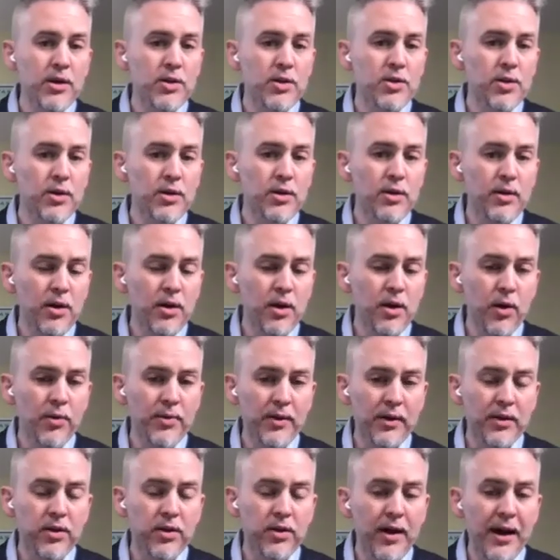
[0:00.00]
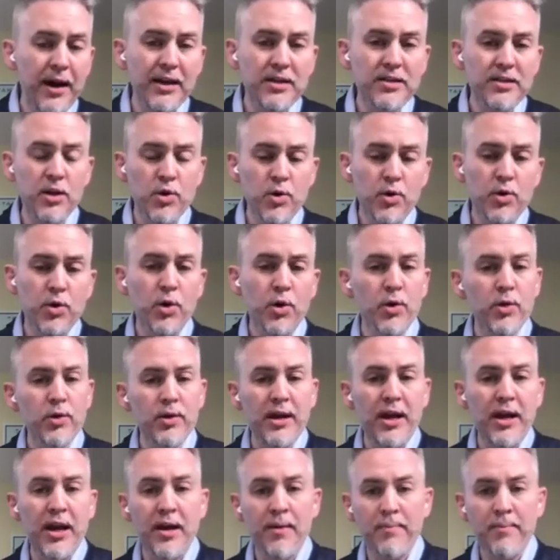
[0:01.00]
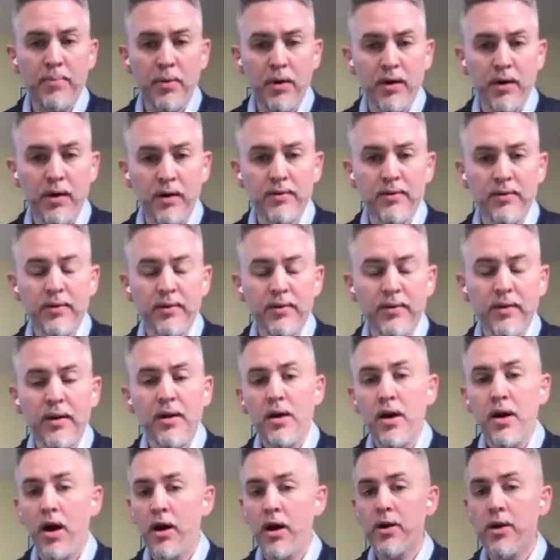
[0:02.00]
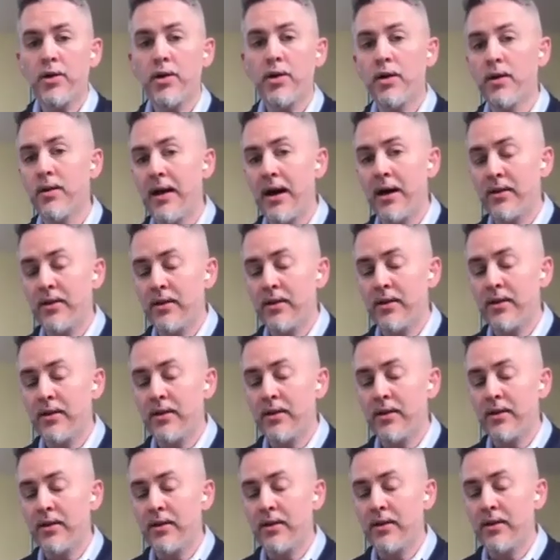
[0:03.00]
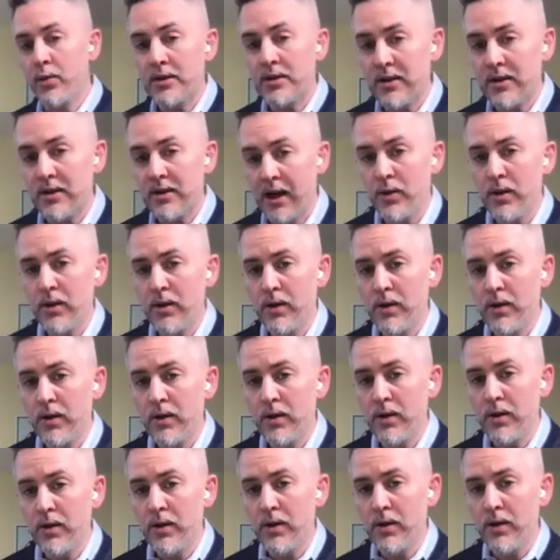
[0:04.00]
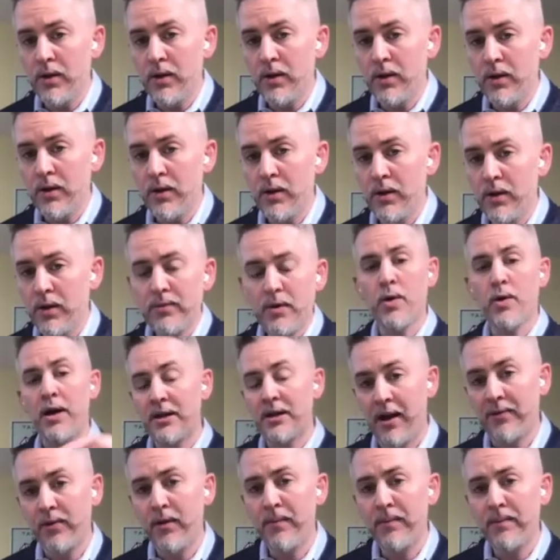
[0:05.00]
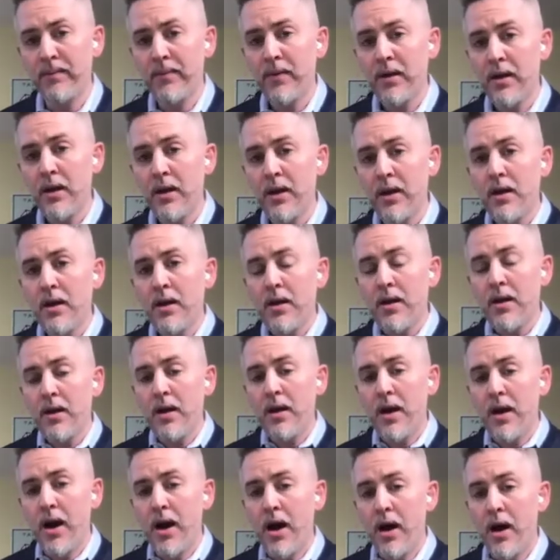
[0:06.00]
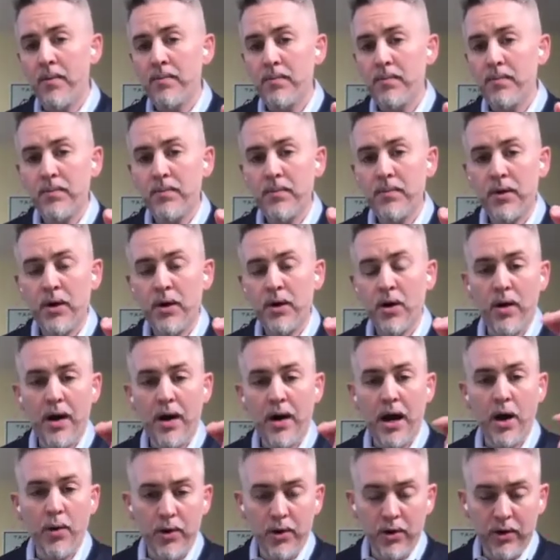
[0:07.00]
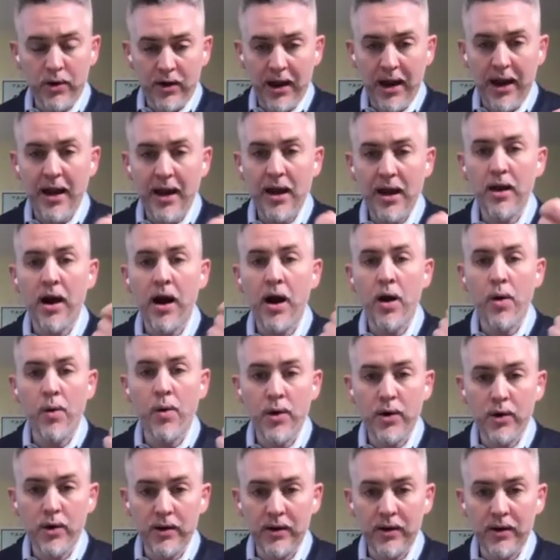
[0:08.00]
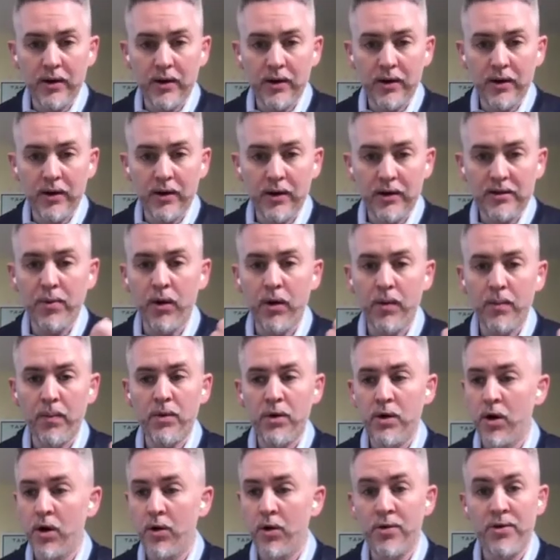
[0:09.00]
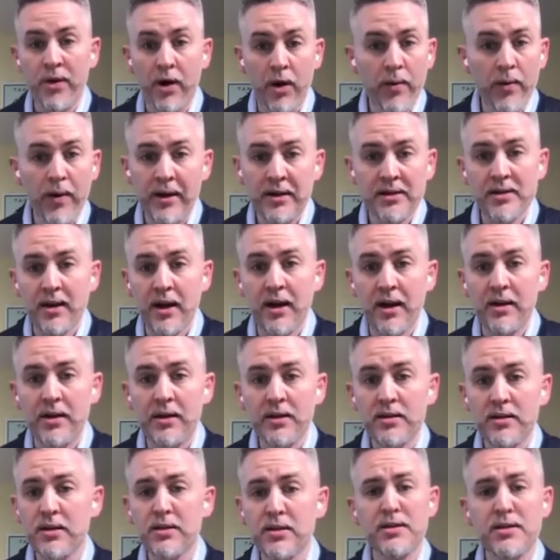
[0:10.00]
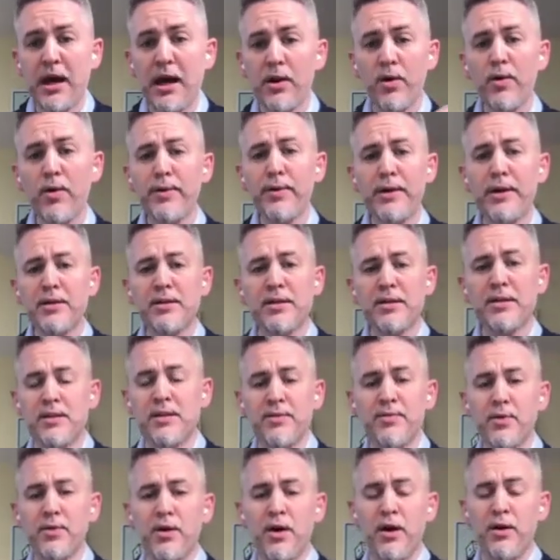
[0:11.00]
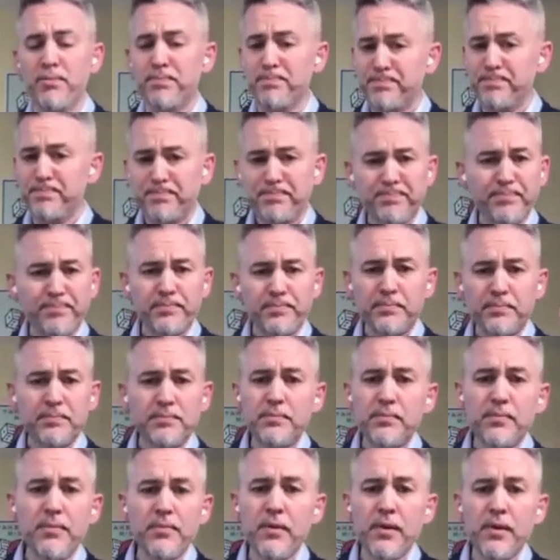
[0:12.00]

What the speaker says: how are you going to manage, the clients that you currently have booked? Are you going to allow them to reschedule? Are you going to allow them to cancel? How are you going to temper, their anxieties? Because not only is it difficult